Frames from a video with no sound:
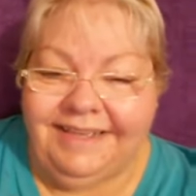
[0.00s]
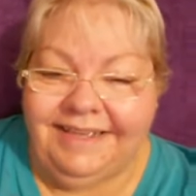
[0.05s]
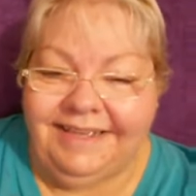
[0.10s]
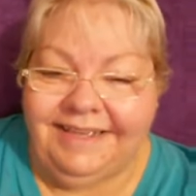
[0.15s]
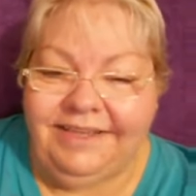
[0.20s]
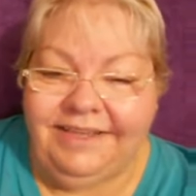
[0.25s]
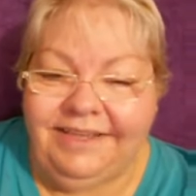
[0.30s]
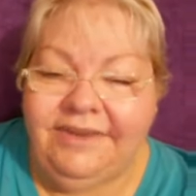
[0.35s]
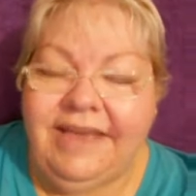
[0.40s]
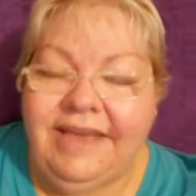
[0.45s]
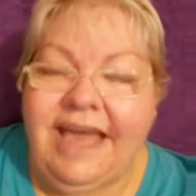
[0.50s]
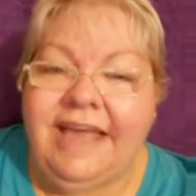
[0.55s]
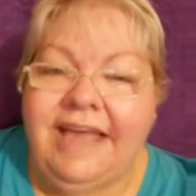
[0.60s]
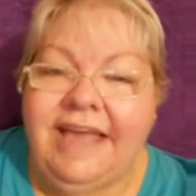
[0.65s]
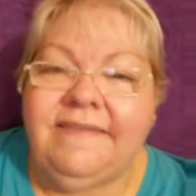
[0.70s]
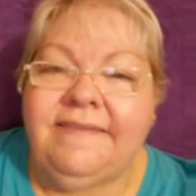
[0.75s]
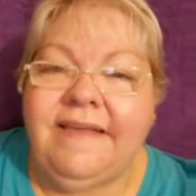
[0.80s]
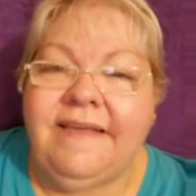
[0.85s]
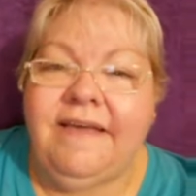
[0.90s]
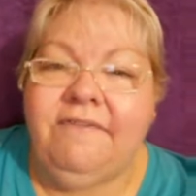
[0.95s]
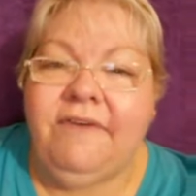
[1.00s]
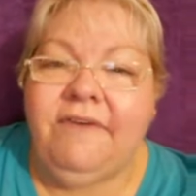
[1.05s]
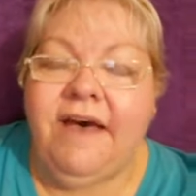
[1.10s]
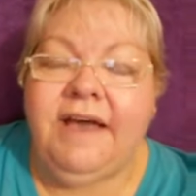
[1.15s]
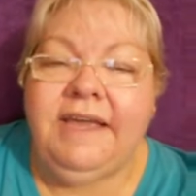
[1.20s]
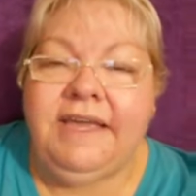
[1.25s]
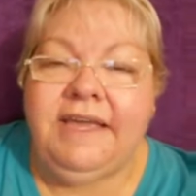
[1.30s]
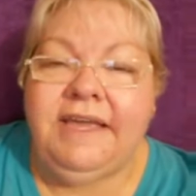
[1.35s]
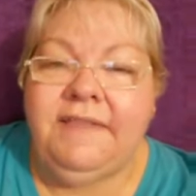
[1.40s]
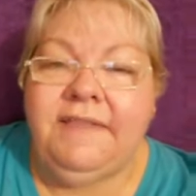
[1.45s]
You guys have
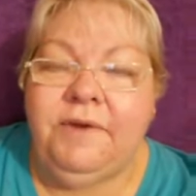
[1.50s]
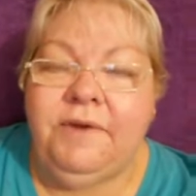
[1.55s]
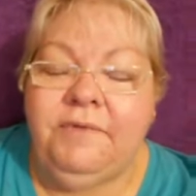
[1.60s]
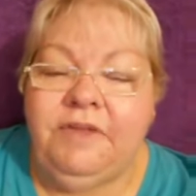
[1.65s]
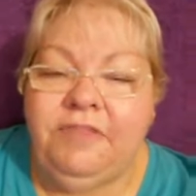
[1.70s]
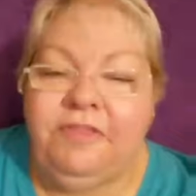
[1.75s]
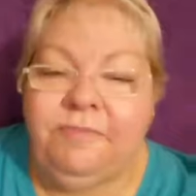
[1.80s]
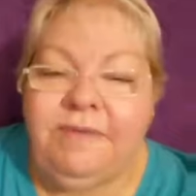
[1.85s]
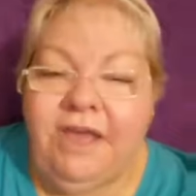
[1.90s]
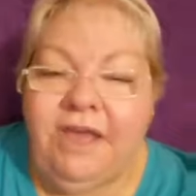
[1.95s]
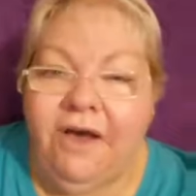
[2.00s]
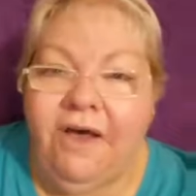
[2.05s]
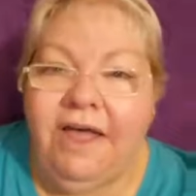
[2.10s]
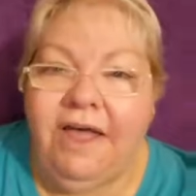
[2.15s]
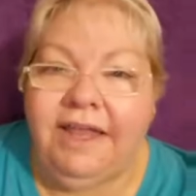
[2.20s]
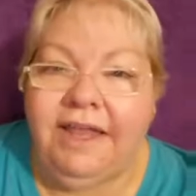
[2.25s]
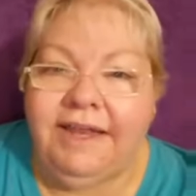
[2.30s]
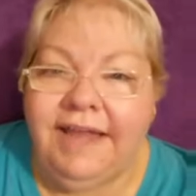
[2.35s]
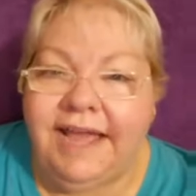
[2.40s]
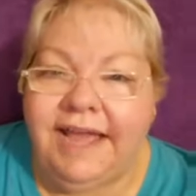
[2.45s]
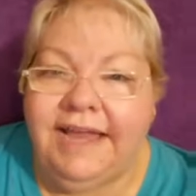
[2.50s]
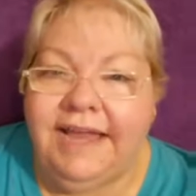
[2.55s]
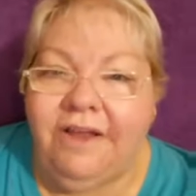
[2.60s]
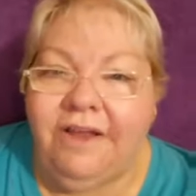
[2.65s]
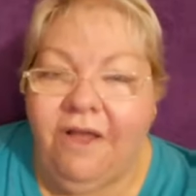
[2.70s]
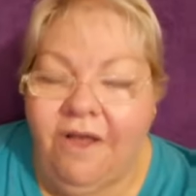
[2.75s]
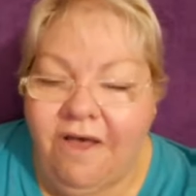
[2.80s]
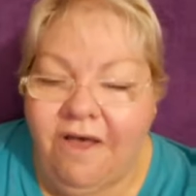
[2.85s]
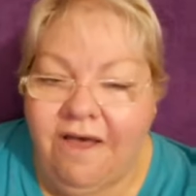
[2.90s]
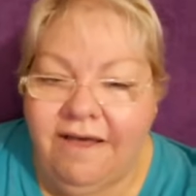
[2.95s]
hung in there with me all
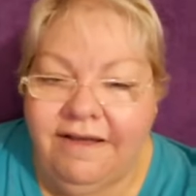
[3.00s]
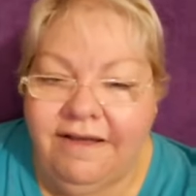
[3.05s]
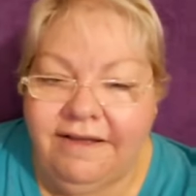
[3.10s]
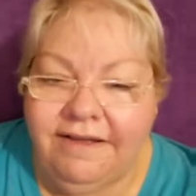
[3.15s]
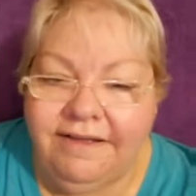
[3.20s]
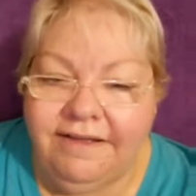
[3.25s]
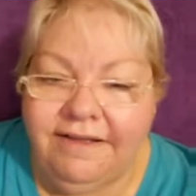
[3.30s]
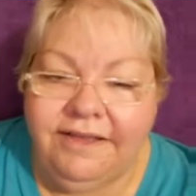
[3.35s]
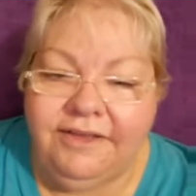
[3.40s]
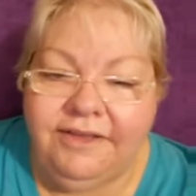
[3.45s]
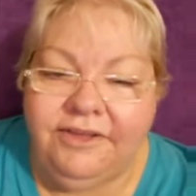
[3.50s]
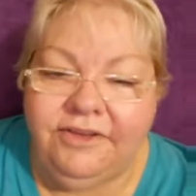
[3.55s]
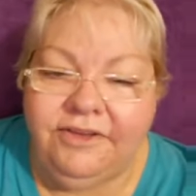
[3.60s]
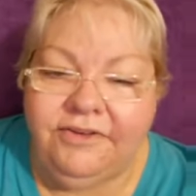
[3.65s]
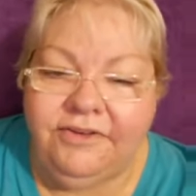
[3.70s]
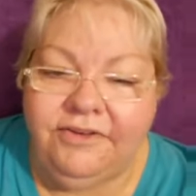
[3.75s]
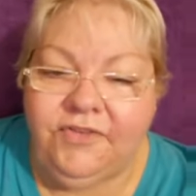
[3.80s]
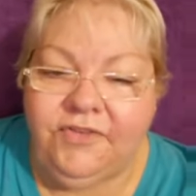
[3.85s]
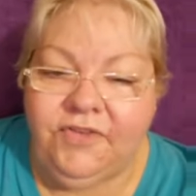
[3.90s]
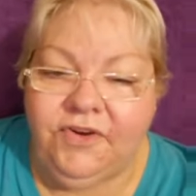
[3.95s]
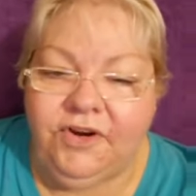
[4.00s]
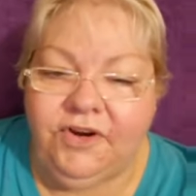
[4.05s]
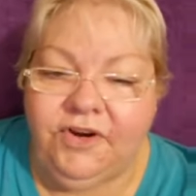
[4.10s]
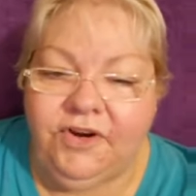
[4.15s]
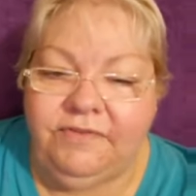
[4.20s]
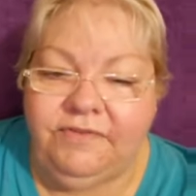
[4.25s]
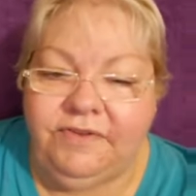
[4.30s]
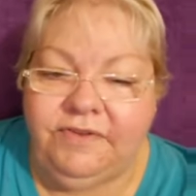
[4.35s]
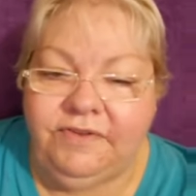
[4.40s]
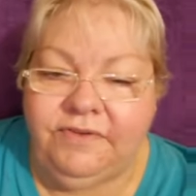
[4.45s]
night long. You
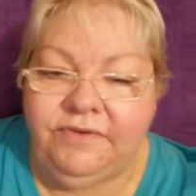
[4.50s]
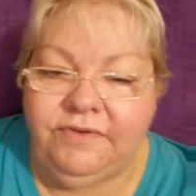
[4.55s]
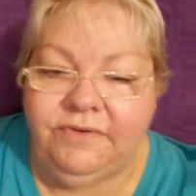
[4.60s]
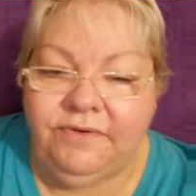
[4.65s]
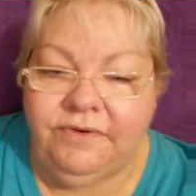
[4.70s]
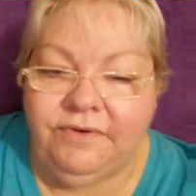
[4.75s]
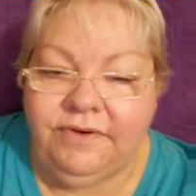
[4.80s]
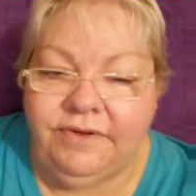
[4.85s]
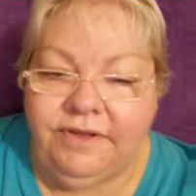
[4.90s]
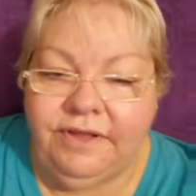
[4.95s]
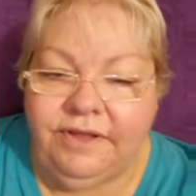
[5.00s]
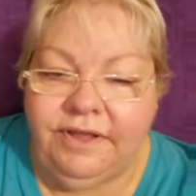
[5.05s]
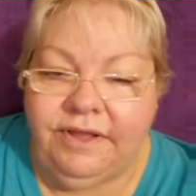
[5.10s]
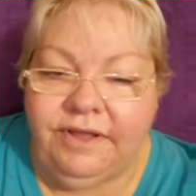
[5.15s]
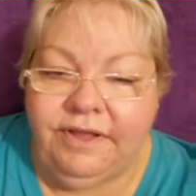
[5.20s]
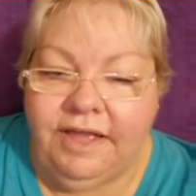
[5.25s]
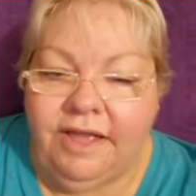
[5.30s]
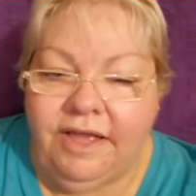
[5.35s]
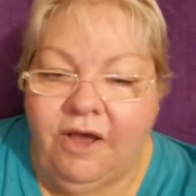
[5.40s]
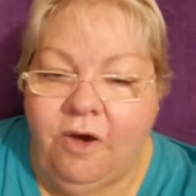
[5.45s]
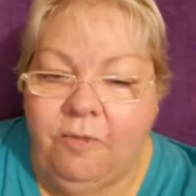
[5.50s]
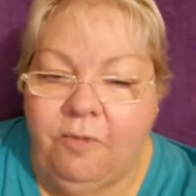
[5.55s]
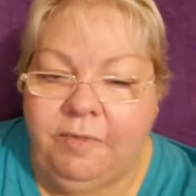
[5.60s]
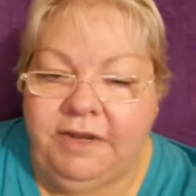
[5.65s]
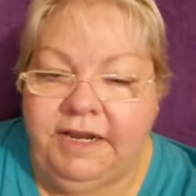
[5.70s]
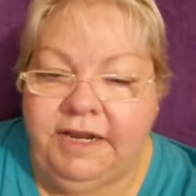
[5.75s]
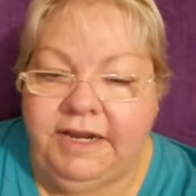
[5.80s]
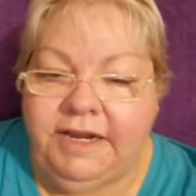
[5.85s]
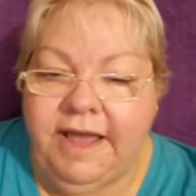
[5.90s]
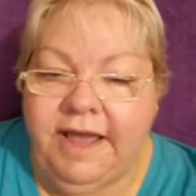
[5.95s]
deserve to
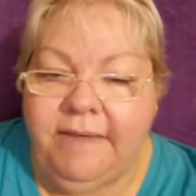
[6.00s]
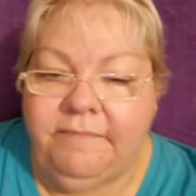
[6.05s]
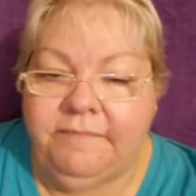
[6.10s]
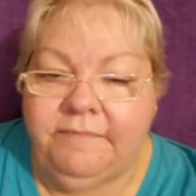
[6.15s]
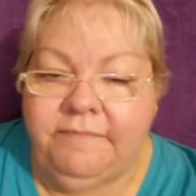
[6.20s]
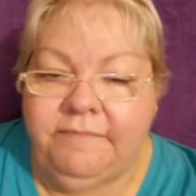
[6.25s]
open it up.